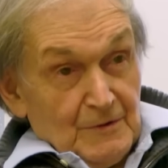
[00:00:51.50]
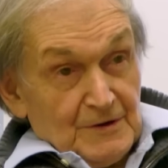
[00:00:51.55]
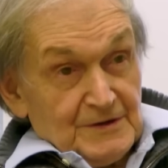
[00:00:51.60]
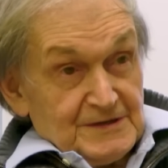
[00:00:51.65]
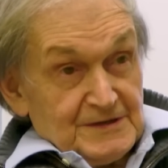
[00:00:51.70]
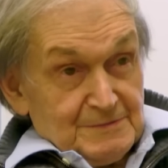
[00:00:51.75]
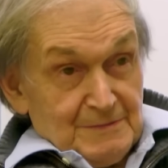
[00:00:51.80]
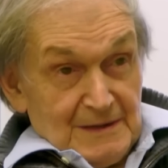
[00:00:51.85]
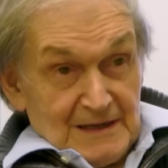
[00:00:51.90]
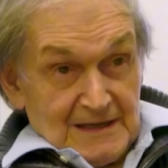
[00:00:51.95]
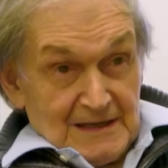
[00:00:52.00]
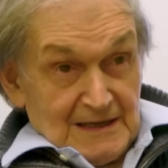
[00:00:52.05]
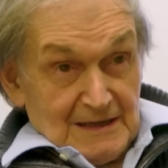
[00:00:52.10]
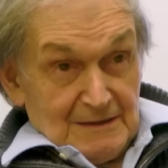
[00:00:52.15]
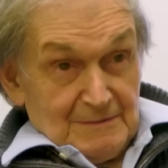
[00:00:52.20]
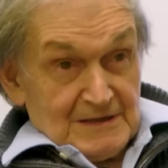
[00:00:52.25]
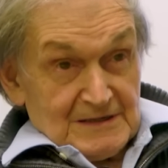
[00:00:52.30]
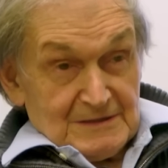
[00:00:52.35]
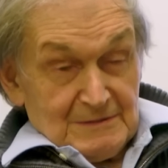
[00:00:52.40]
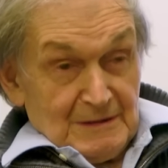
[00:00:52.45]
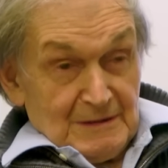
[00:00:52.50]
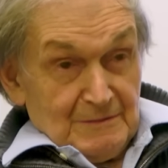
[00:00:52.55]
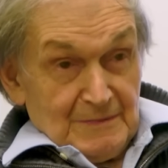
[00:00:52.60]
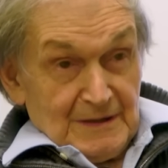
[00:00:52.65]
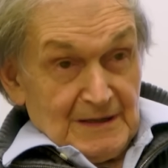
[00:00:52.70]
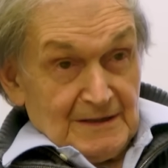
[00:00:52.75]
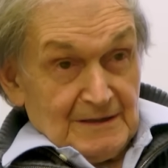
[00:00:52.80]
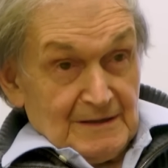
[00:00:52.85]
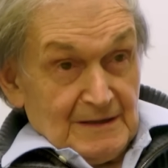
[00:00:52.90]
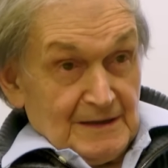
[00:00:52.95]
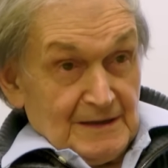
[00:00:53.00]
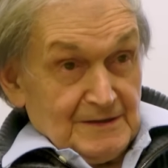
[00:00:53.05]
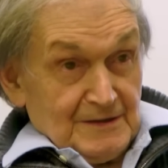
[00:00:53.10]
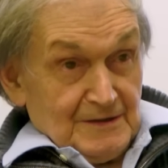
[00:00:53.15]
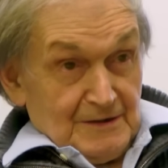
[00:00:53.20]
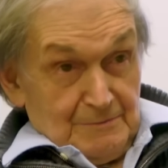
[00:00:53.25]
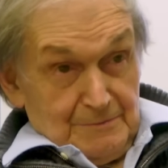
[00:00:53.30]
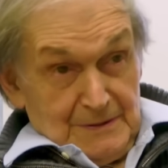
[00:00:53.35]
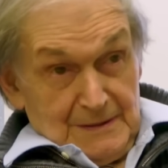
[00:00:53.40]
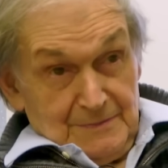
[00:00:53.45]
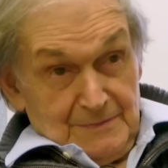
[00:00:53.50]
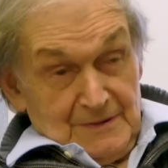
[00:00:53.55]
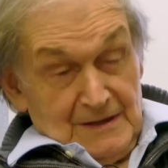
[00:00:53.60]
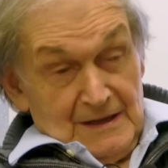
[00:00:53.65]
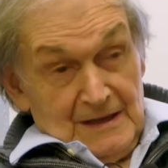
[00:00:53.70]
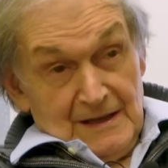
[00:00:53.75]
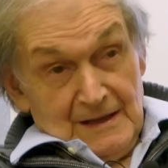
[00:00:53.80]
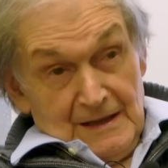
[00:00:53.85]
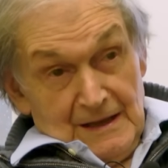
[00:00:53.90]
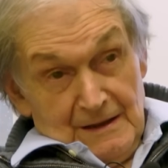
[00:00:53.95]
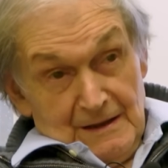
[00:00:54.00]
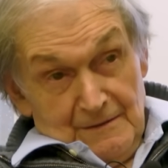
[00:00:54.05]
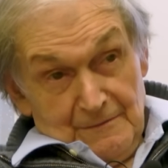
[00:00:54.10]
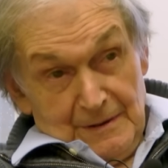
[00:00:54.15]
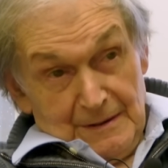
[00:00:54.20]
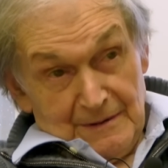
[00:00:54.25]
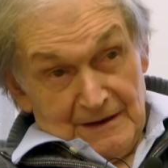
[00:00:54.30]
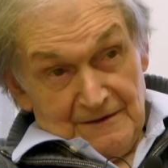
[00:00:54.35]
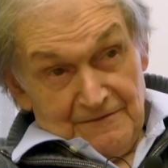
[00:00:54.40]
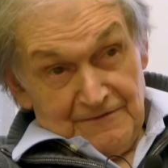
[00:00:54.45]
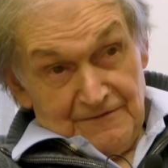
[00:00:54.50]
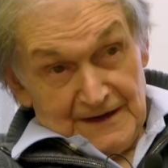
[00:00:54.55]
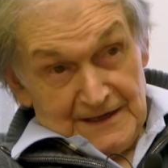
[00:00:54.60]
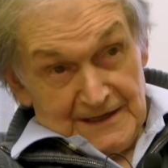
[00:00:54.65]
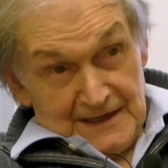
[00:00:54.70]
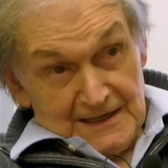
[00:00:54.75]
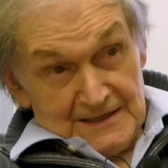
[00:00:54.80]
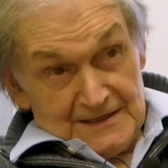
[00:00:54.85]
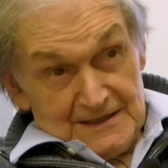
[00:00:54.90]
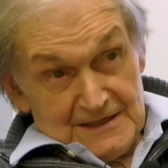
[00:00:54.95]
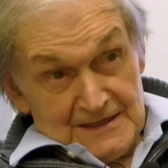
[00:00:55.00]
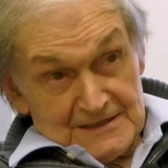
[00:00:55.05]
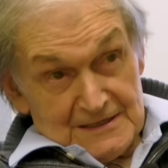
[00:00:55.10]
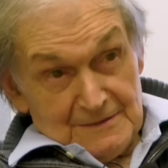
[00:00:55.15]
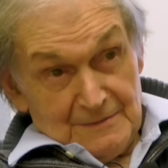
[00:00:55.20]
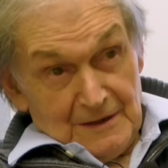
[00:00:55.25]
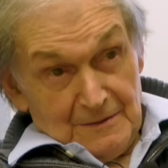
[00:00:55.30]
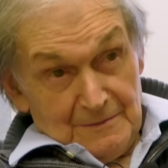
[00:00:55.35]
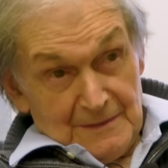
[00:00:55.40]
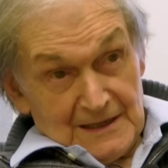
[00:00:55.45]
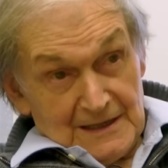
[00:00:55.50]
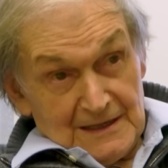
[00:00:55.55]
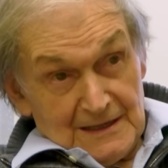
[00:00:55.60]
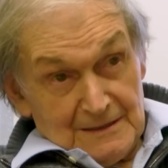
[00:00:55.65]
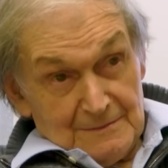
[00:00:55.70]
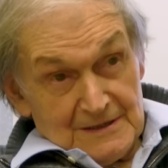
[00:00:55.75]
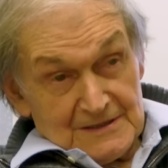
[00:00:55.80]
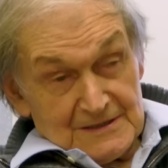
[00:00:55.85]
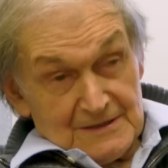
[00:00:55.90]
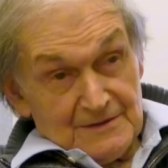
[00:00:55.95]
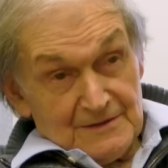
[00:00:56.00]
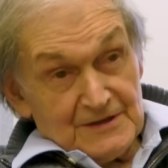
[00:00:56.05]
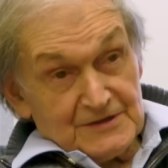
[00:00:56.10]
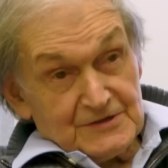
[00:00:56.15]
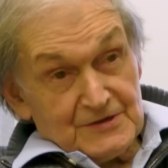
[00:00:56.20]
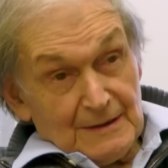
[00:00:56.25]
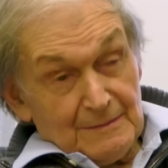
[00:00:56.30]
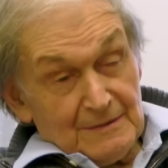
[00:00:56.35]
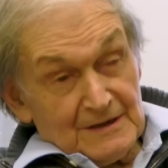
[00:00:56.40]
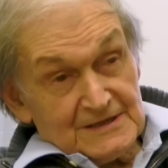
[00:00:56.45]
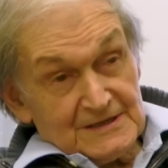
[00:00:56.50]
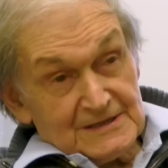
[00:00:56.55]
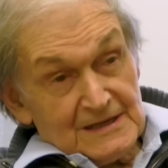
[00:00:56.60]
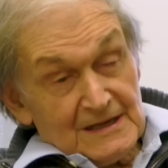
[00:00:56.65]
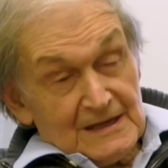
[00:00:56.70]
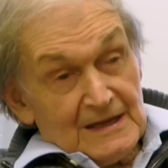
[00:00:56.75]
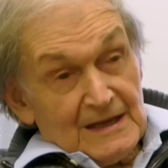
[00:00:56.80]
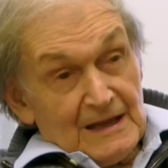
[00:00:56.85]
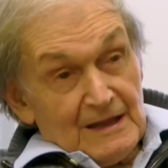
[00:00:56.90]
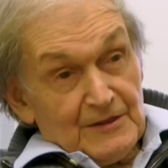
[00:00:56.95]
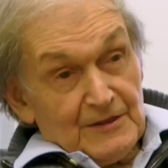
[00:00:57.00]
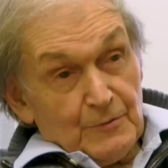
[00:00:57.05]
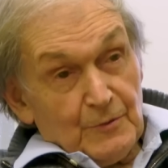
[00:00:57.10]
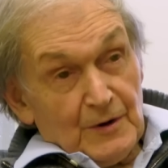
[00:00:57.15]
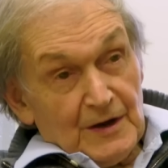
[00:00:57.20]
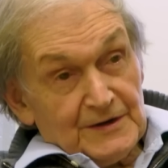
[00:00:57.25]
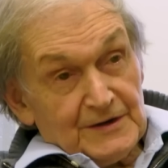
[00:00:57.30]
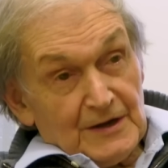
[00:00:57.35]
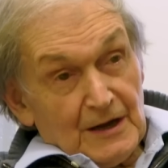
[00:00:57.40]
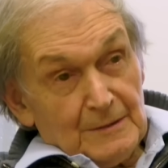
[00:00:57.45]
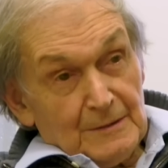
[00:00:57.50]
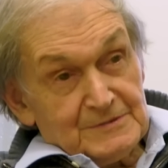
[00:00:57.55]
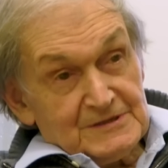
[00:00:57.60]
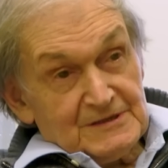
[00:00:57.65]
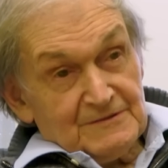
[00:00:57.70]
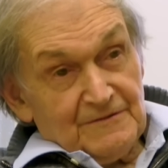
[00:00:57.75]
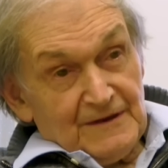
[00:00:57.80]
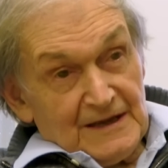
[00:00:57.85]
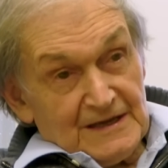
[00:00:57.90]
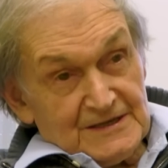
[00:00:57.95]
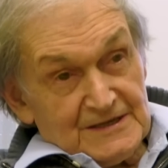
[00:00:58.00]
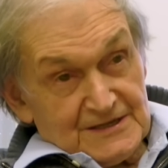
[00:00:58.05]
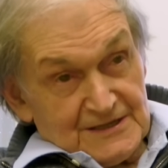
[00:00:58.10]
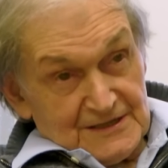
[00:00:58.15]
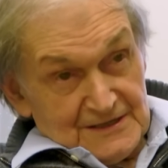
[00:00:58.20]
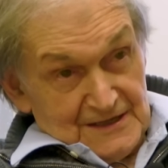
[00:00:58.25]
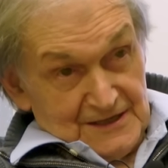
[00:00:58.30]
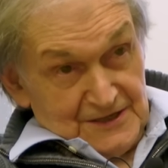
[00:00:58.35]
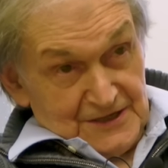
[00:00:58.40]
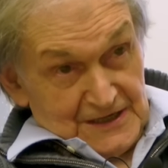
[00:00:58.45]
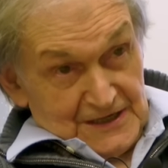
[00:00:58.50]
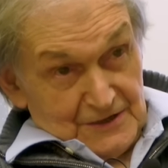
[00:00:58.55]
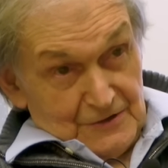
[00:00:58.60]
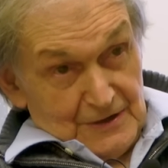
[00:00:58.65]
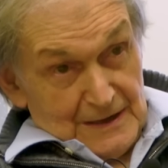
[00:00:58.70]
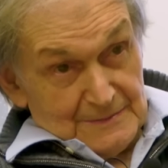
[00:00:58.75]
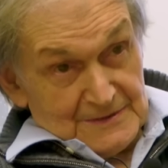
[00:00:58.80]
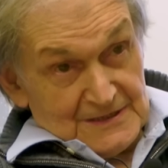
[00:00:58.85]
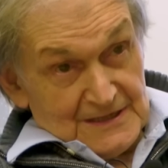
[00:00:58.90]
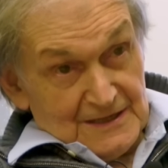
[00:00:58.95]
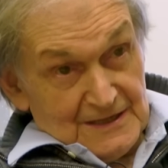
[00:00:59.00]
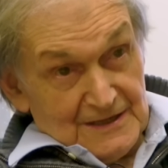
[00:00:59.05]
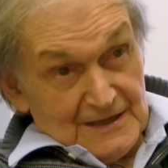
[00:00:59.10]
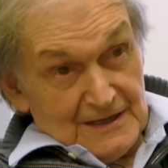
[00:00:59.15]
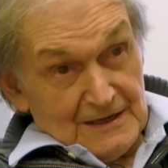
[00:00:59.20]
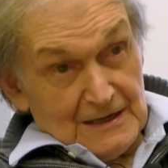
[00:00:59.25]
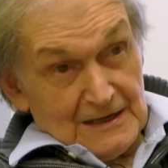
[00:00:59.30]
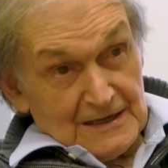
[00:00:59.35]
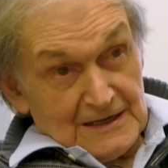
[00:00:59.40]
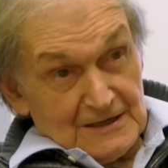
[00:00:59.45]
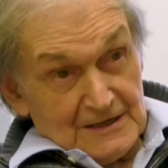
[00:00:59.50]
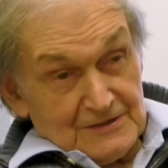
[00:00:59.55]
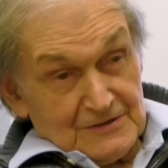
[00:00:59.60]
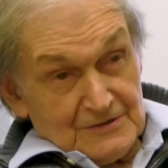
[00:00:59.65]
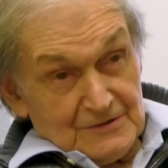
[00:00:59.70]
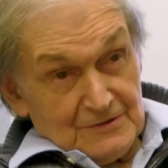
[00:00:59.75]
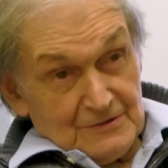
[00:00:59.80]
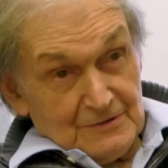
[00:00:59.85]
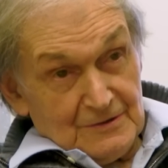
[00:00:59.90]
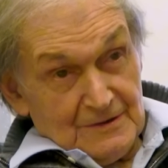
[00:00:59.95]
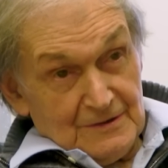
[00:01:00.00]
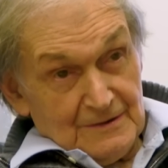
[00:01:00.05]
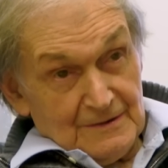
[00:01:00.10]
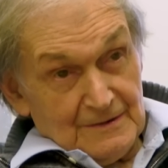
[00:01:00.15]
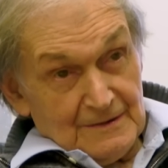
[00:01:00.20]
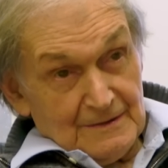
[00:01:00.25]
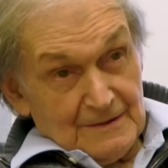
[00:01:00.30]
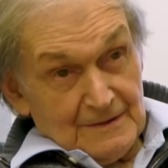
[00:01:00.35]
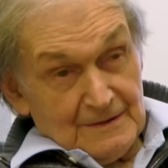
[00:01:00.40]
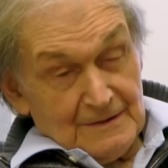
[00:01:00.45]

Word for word: What does making a measurement mean? I don't know. People people have funny ideas about making a measurement. The trouble is the word observation, I think, crept in there a little too...